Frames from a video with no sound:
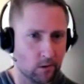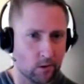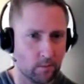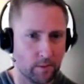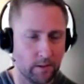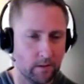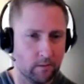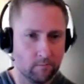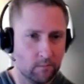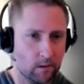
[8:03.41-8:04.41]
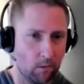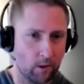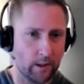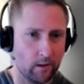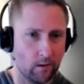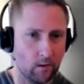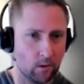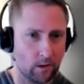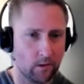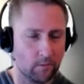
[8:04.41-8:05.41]
could be Marketo
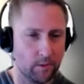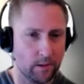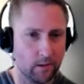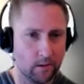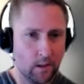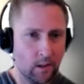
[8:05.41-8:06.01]
or it could be a